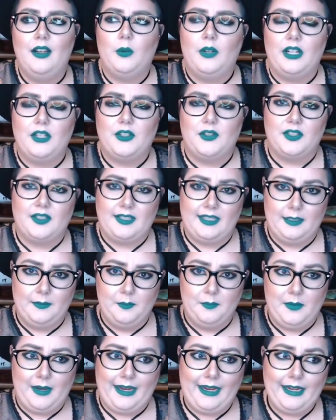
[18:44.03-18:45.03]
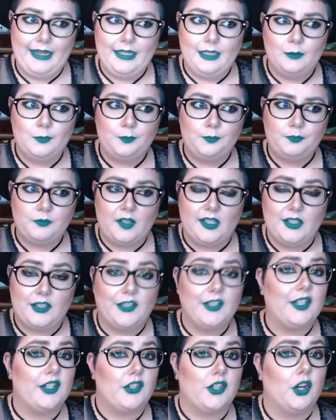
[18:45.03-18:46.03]
interested me is
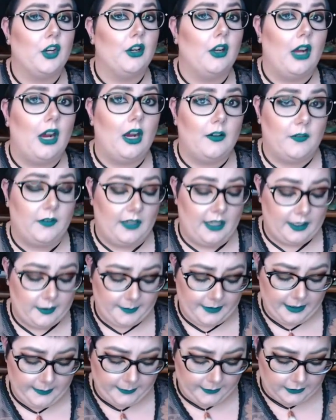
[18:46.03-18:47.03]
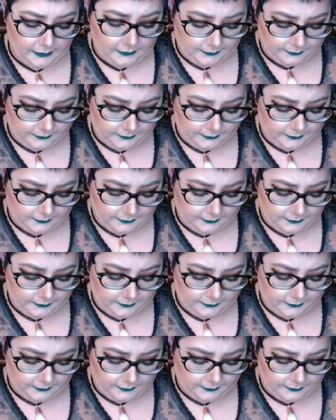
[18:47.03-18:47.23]
going to turn off a lot of people.